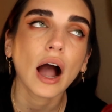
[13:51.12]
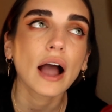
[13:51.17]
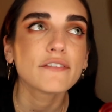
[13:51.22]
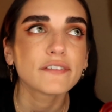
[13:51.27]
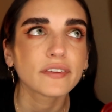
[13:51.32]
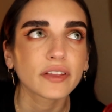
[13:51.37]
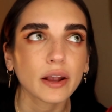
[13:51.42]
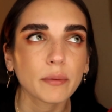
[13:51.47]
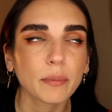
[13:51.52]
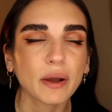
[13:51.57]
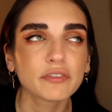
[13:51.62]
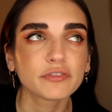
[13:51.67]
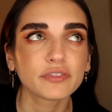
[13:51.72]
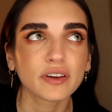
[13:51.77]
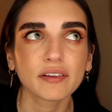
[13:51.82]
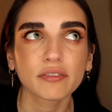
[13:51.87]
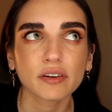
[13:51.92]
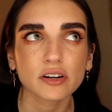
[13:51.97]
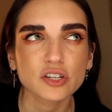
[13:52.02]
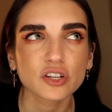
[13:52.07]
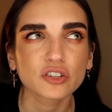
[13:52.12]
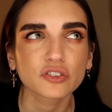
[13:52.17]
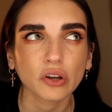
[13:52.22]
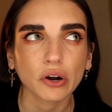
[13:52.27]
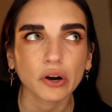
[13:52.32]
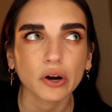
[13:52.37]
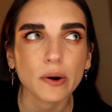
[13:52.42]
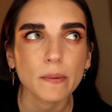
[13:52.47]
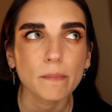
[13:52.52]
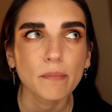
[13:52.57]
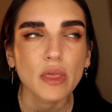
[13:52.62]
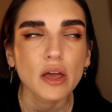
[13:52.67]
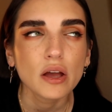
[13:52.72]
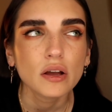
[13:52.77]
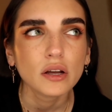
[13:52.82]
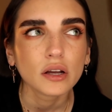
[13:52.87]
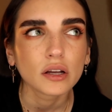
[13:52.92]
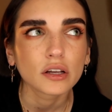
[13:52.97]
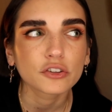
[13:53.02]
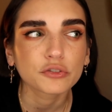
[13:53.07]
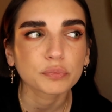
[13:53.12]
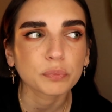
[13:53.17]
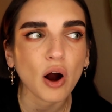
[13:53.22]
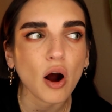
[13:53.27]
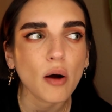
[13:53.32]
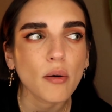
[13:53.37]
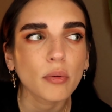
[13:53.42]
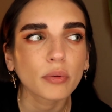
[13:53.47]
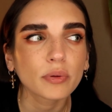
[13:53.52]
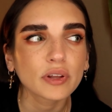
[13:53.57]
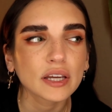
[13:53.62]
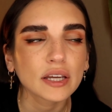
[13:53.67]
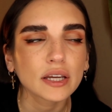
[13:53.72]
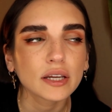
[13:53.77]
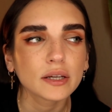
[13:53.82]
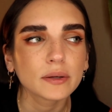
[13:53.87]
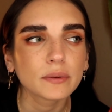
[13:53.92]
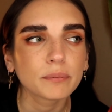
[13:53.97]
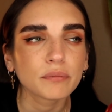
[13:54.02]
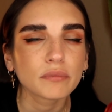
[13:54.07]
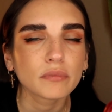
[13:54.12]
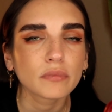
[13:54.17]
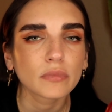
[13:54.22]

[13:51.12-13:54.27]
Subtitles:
I feel like my favorite dessert is probably